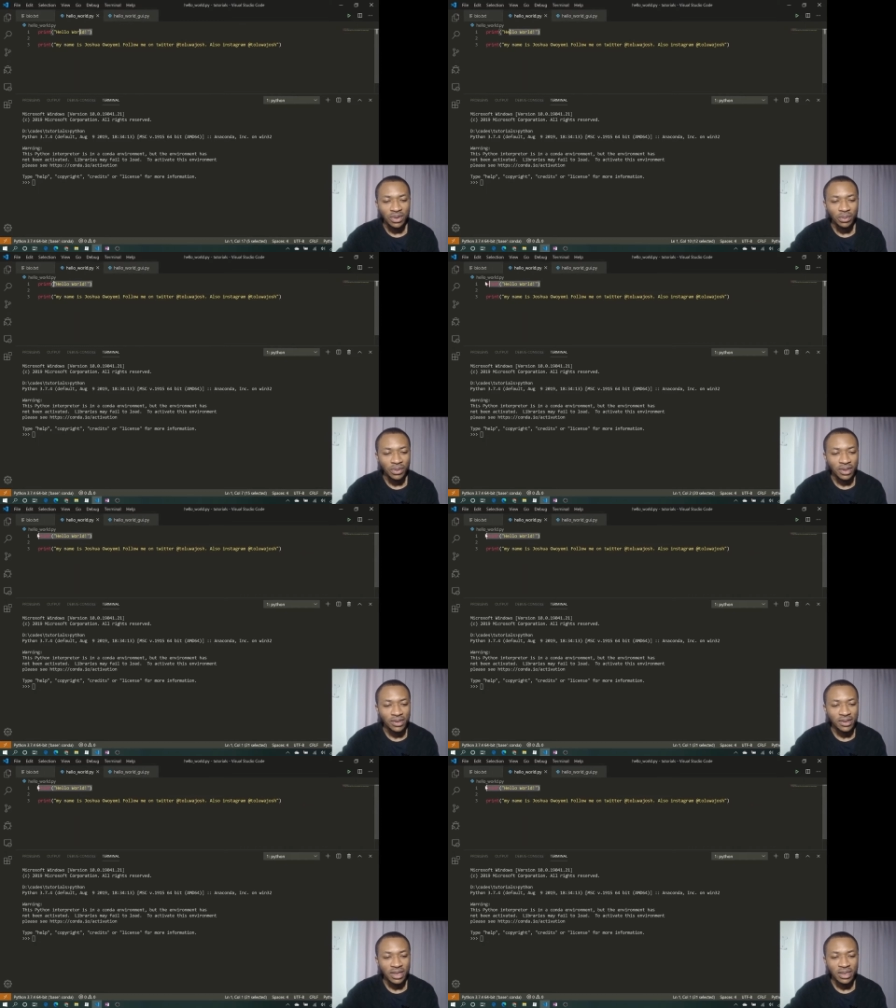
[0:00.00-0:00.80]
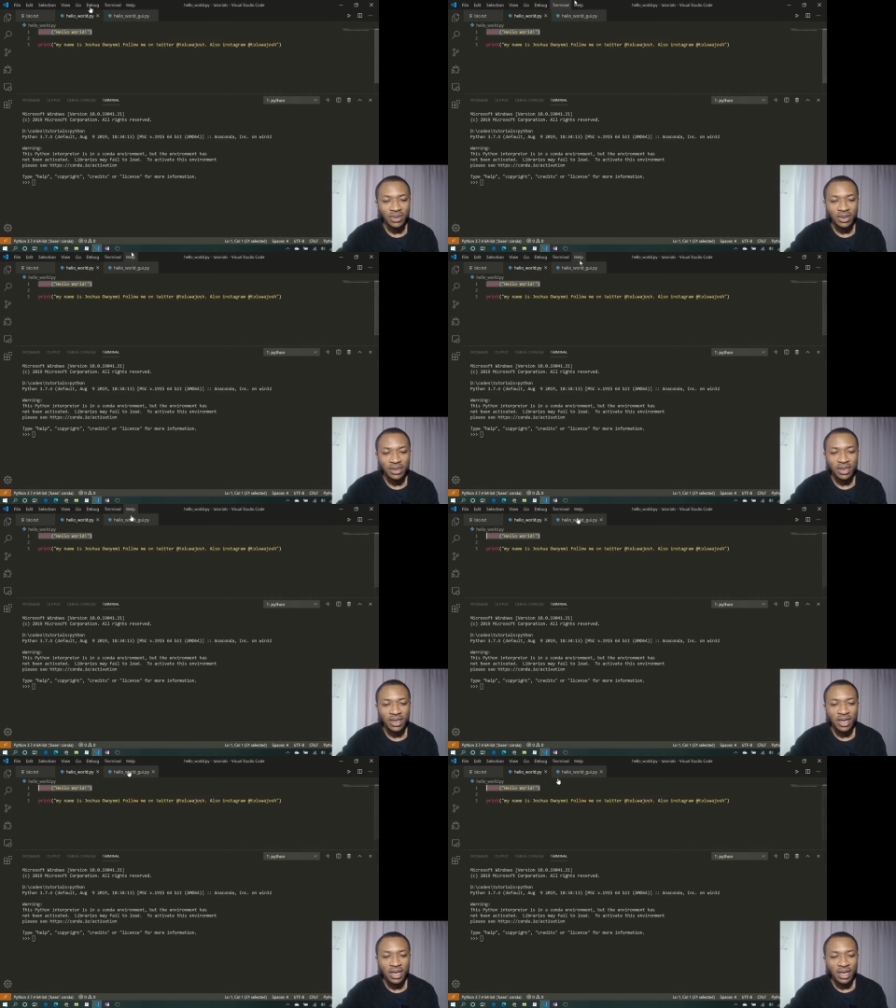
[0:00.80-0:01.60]
print statement
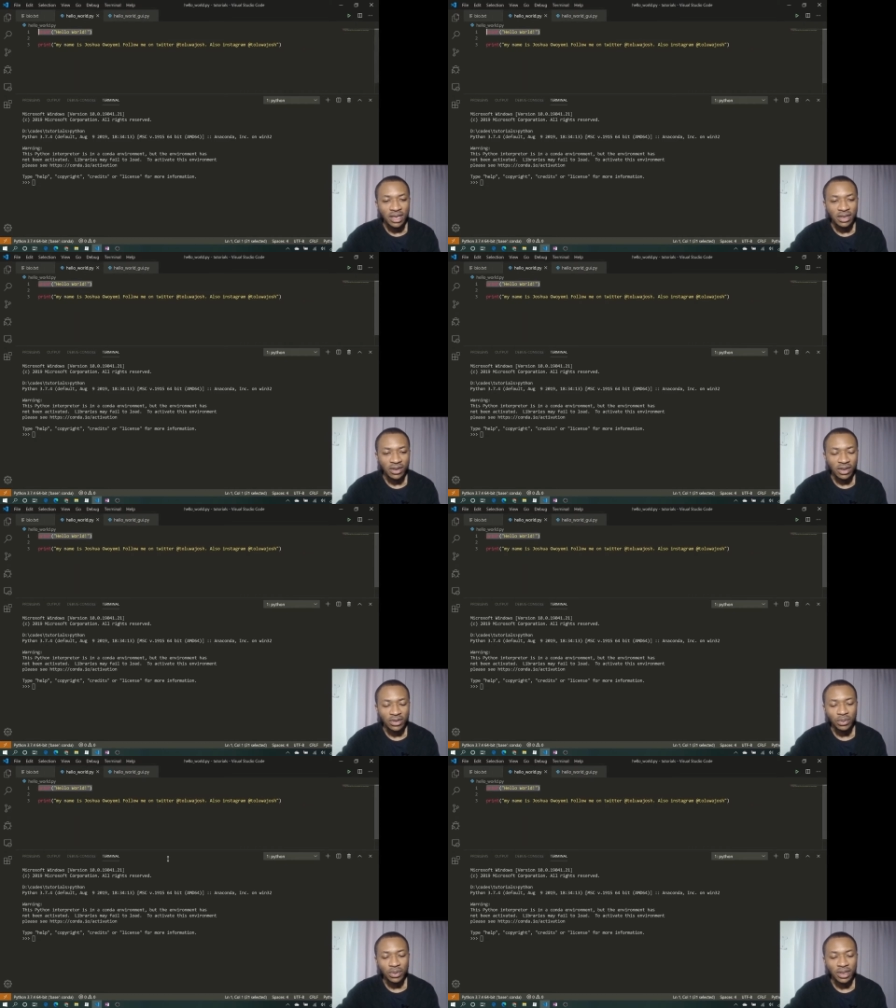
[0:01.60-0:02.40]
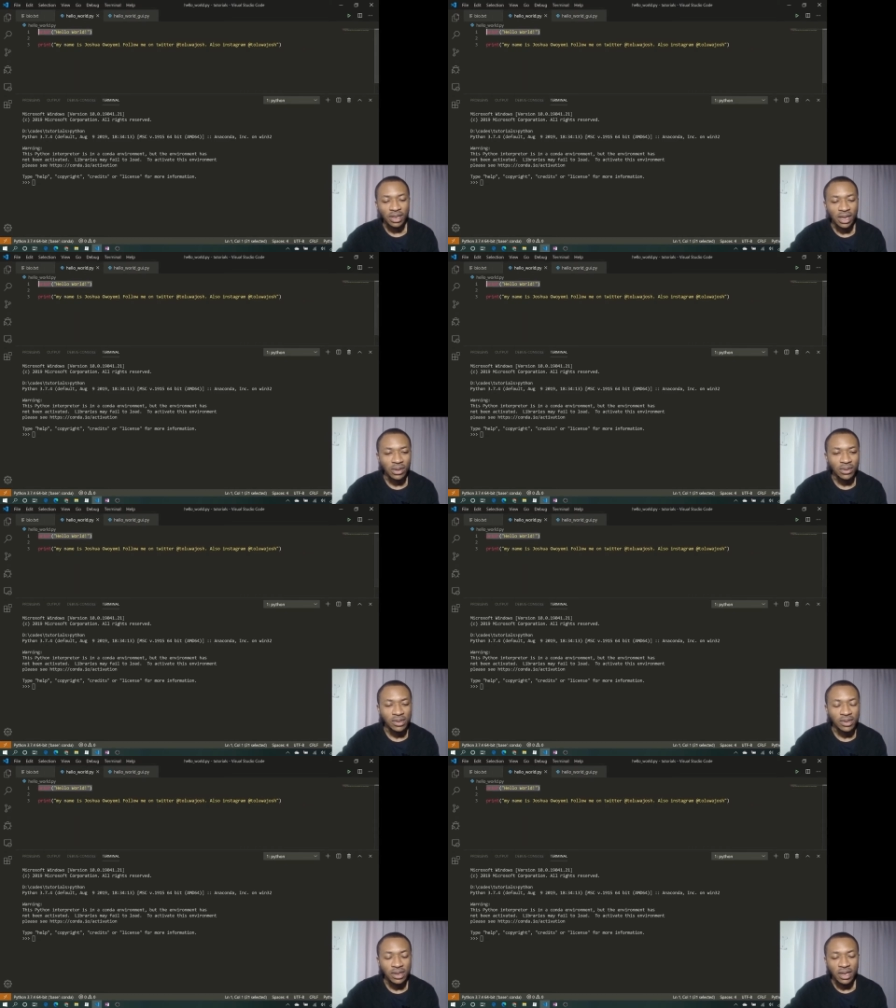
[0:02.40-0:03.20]
in order to print
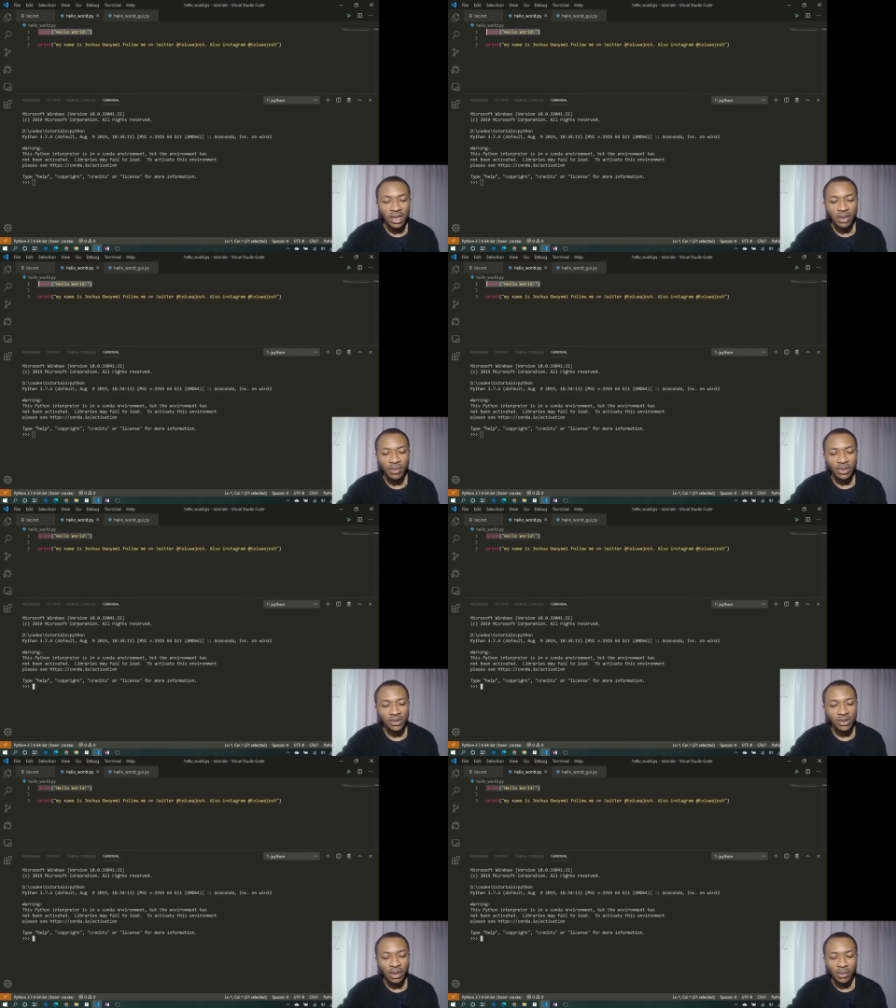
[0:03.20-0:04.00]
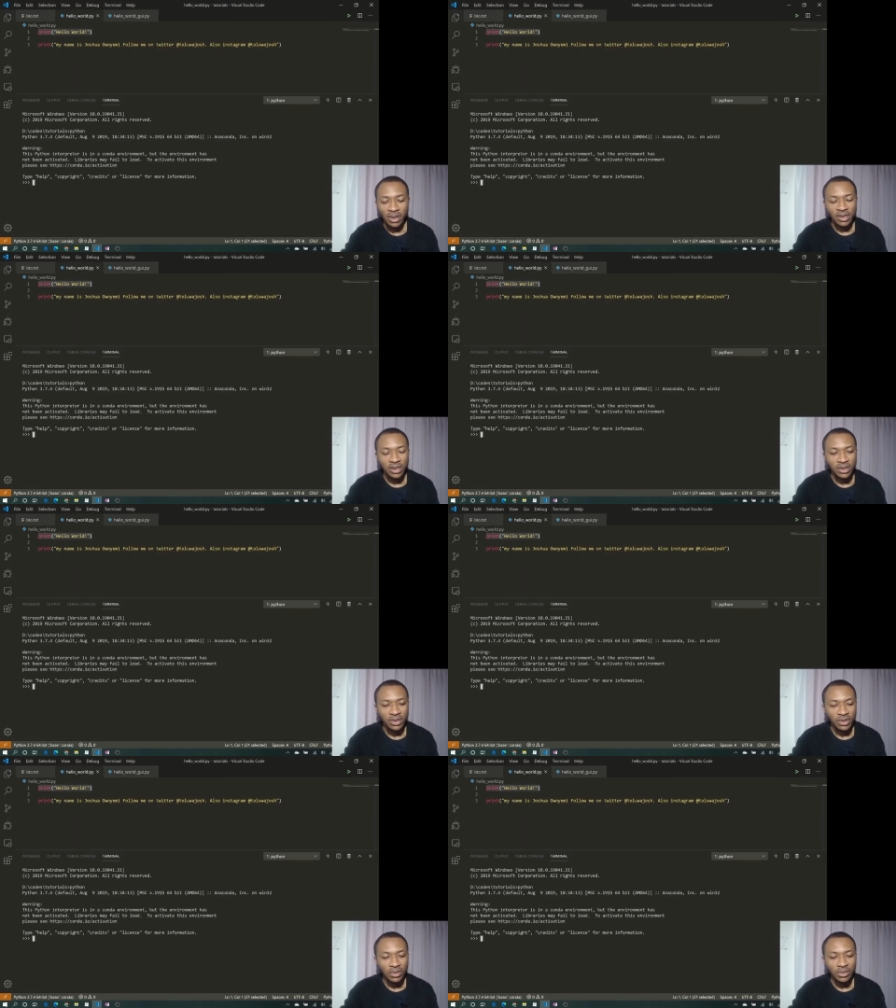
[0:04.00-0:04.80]
out a particular message. So